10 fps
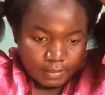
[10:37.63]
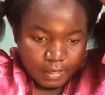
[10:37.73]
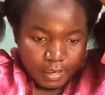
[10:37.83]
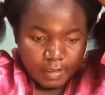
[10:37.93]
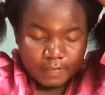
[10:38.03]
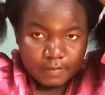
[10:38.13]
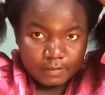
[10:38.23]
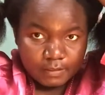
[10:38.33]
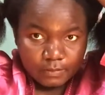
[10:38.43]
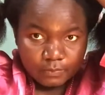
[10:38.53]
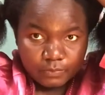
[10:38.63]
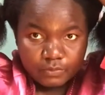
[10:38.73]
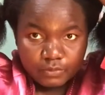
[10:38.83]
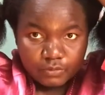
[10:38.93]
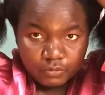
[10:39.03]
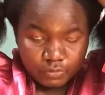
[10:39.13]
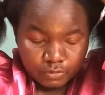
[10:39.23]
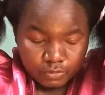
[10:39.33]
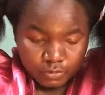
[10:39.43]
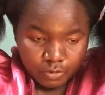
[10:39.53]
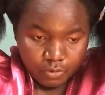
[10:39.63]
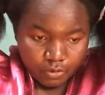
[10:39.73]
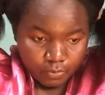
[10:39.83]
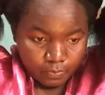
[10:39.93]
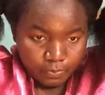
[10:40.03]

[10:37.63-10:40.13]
hair that I'll put on top.